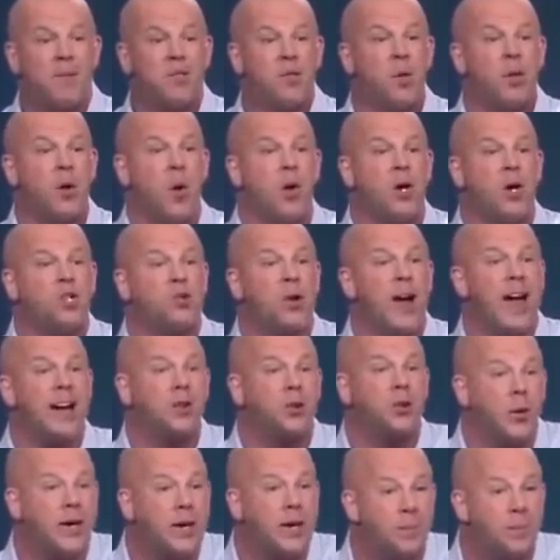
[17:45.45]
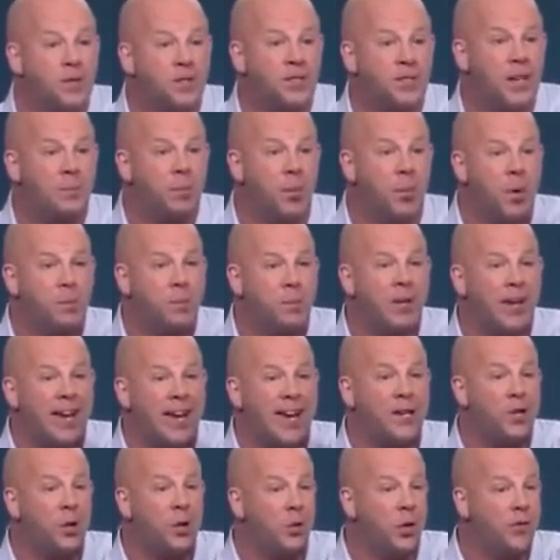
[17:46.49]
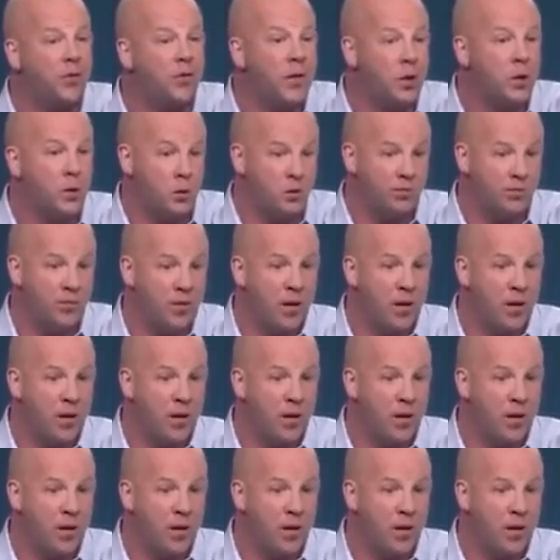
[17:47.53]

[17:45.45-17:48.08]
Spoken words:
It's only on track 3% when we plan do review.